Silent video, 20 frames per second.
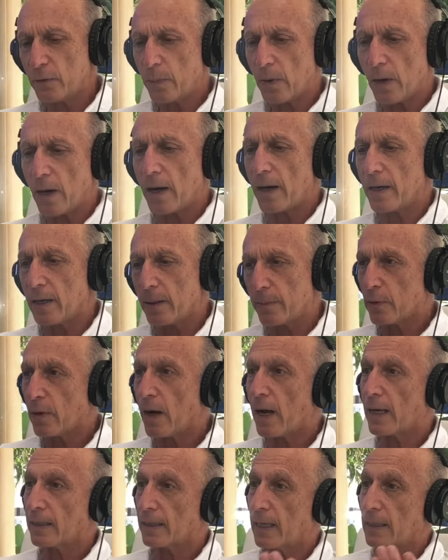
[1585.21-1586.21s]
buy a
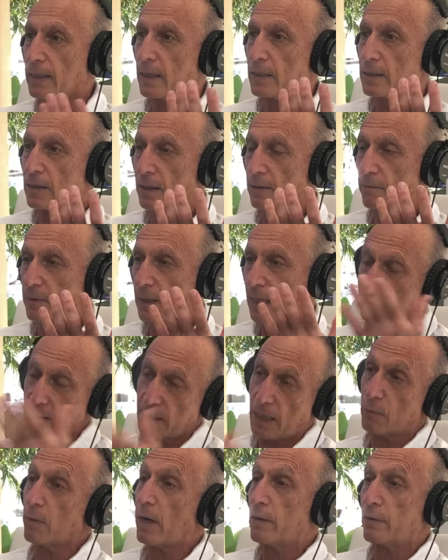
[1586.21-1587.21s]
product that's
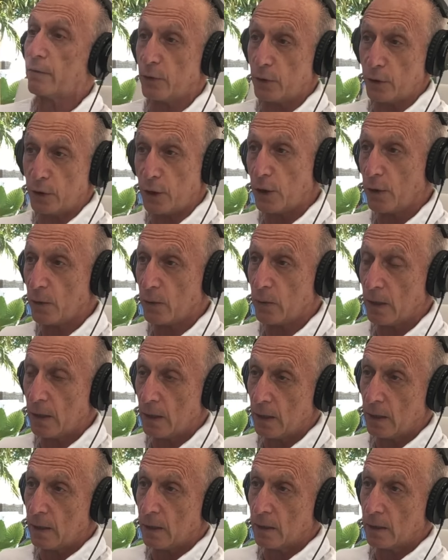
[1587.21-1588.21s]
not right for you,
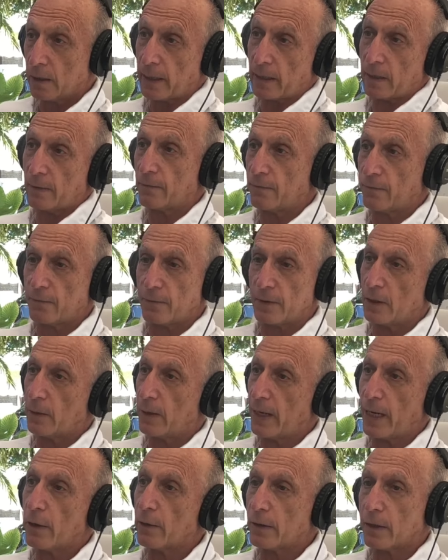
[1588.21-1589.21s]
like if
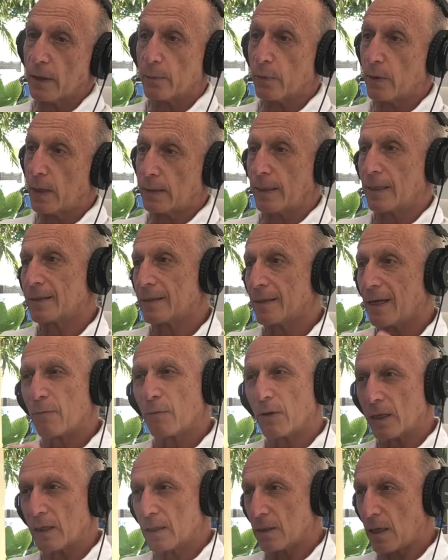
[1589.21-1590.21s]
a hair care product that's not
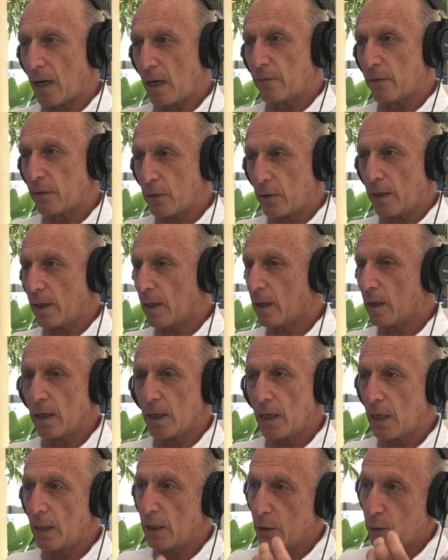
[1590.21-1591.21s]
really designed for your hair,
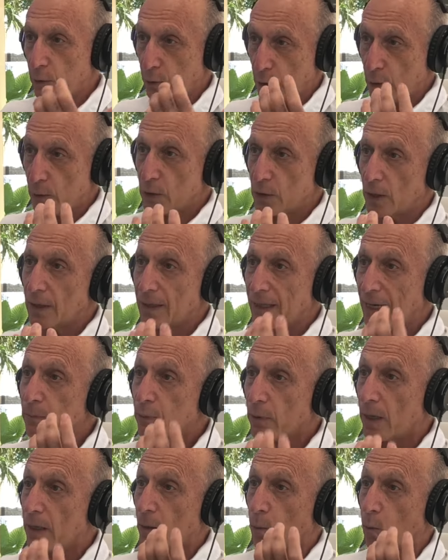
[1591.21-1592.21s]
and you use it, that
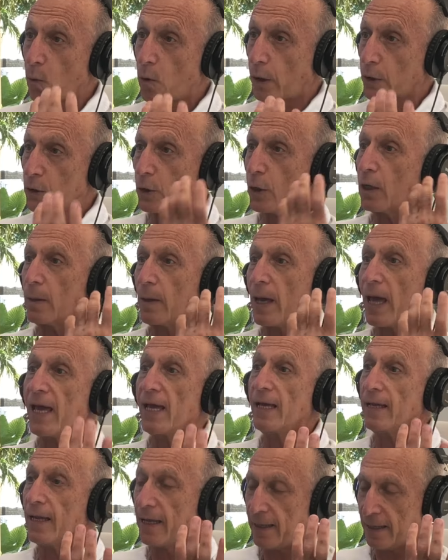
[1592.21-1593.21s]
product works. You're going to
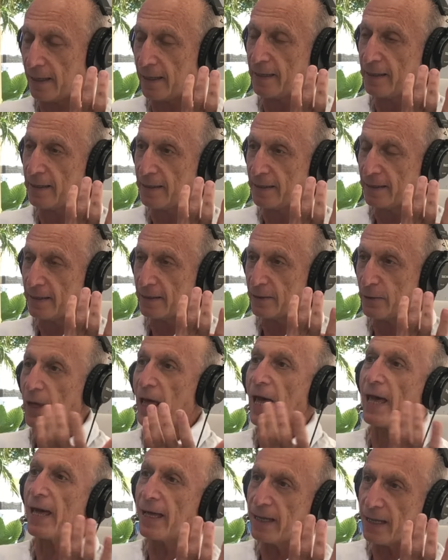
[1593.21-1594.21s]
hate it. You'll
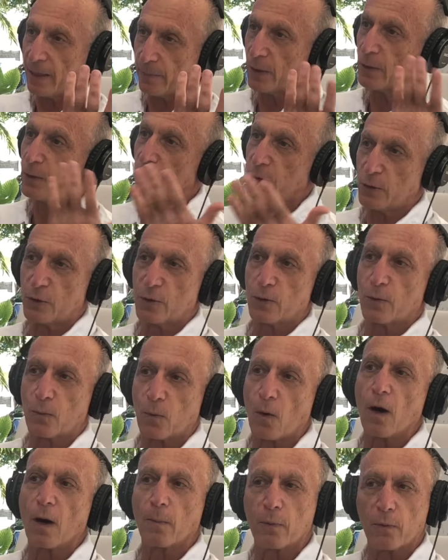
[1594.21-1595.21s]
hate it because it's the
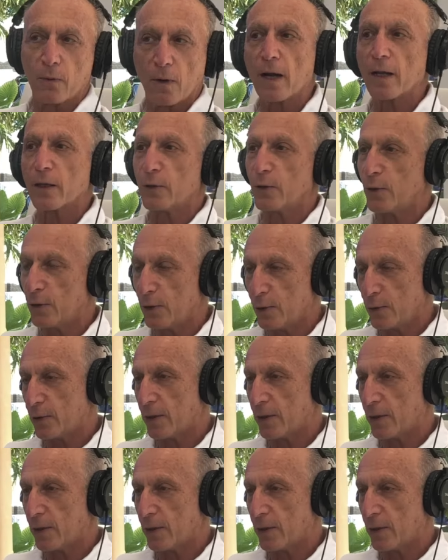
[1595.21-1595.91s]
wrong product you're using.